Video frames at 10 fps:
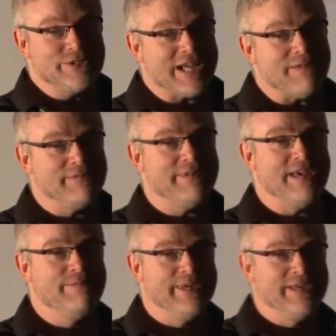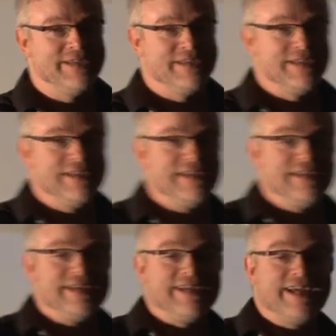to have a baby,
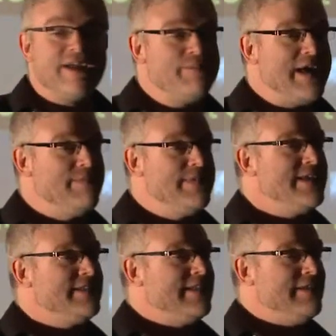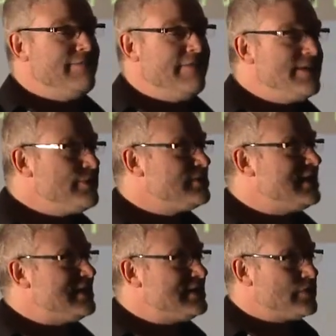her baby, the fetus
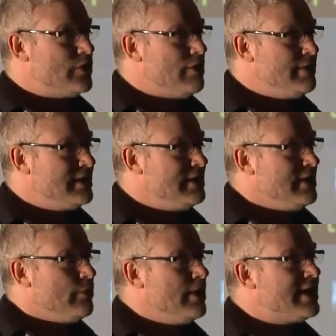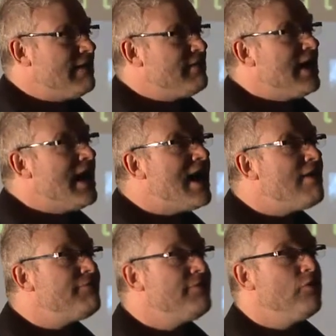that is growing, will have
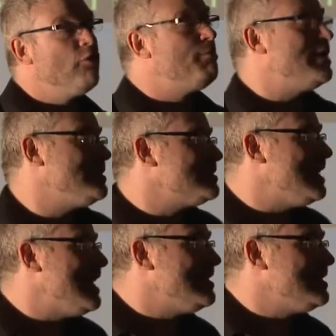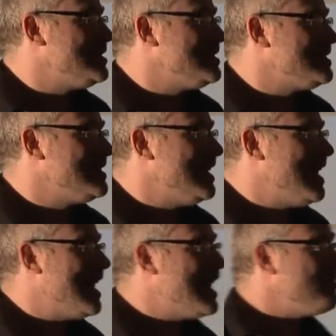half of paternal antigens
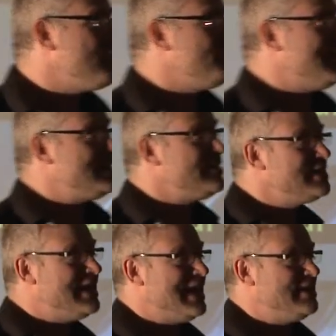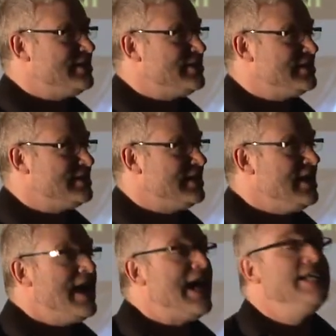and half of maternal antigens.
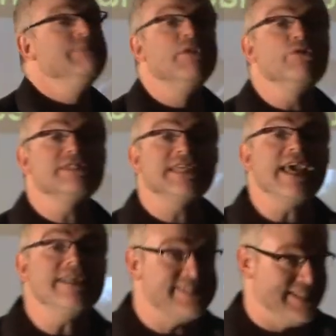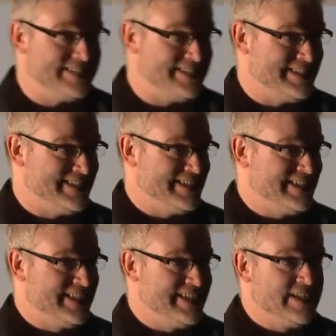And in most cases,
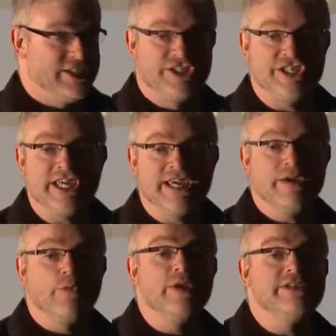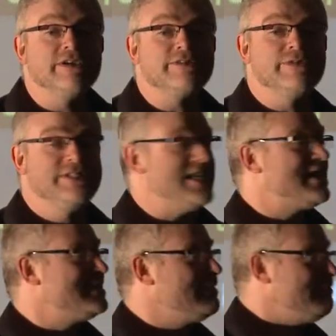she will not
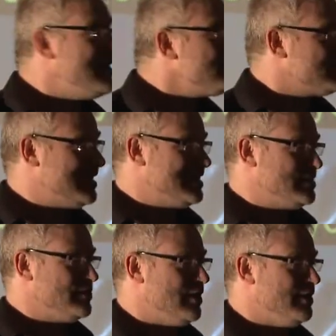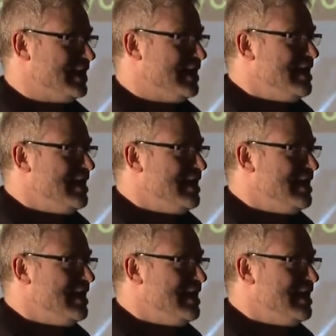reject the fetus that is growing.